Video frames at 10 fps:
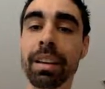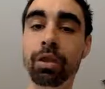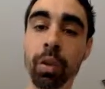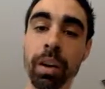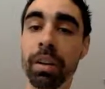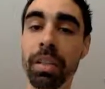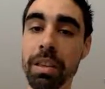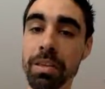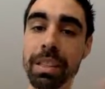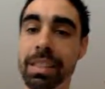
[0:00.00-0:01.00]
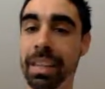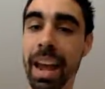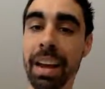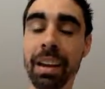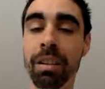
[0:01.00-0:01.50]
trigger that you can
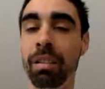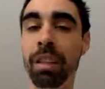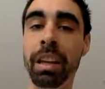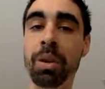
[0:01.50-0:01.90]
scan, and it'll link